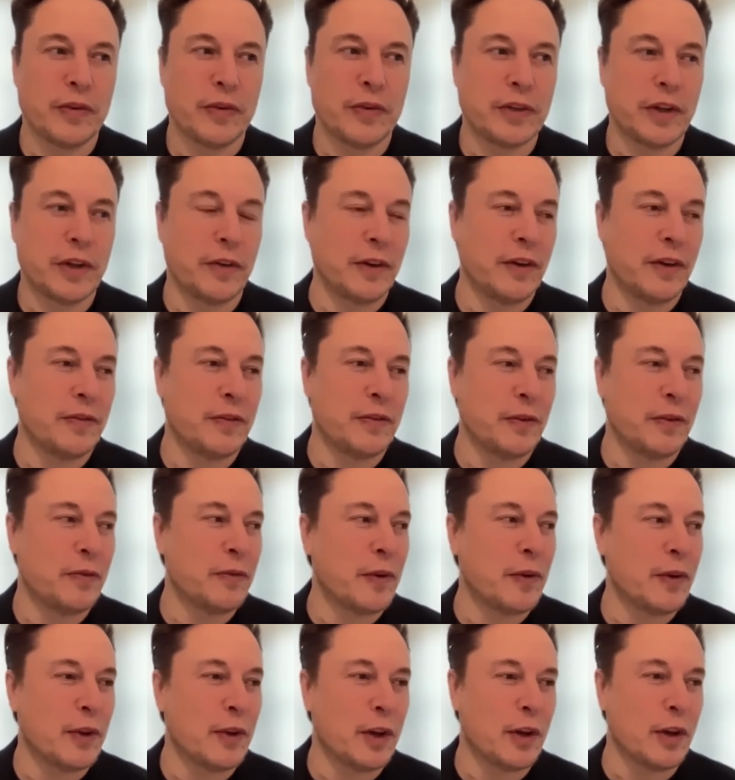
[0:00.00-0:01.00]
if,
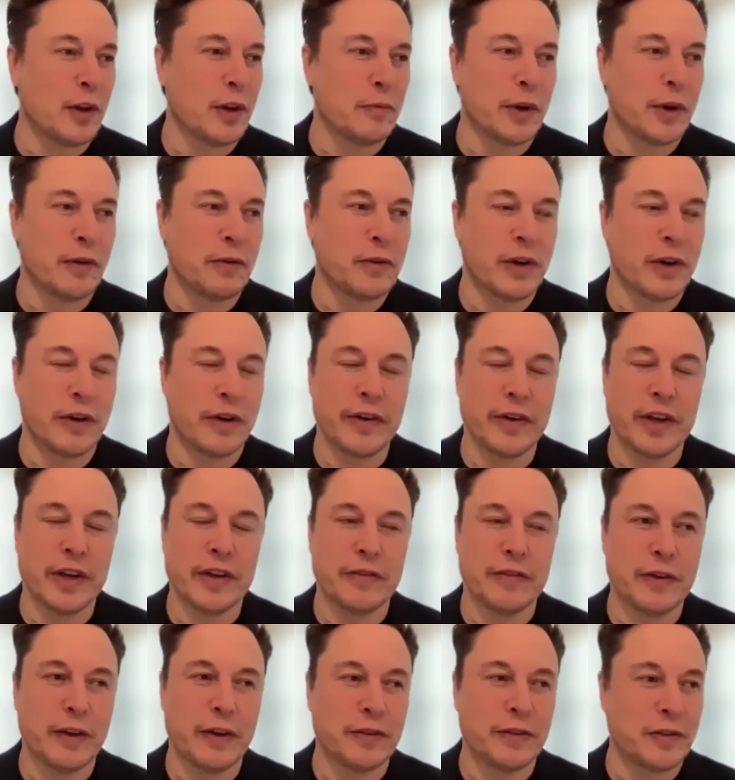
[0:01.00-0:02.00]
if, a little bit of
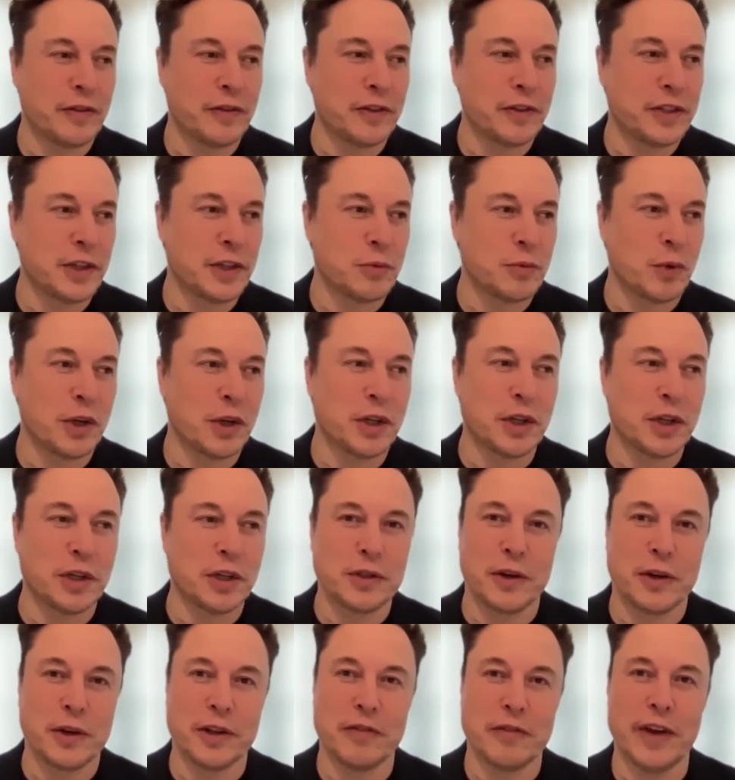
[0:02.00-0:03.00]
trivia, if, if someone says, What
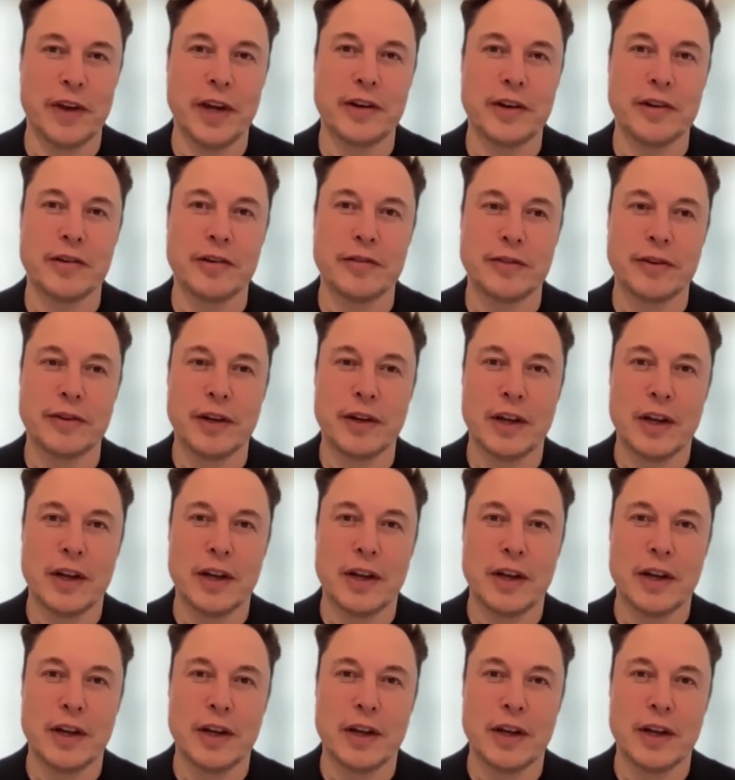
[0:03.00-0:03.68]
is Earth made of?